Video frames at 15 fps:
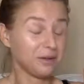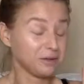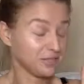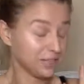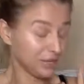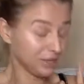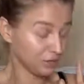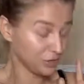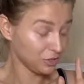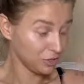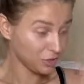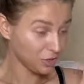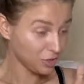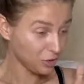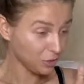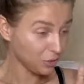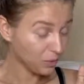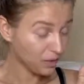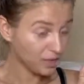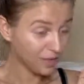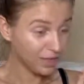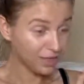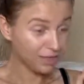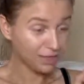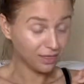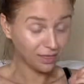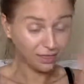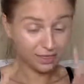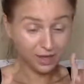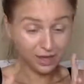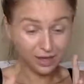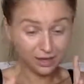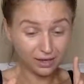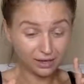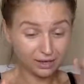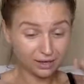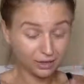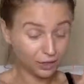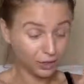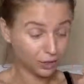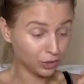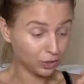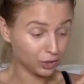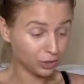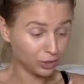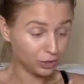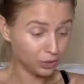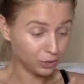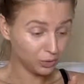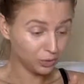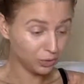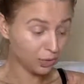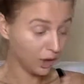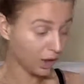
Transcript: was like, no, thank you.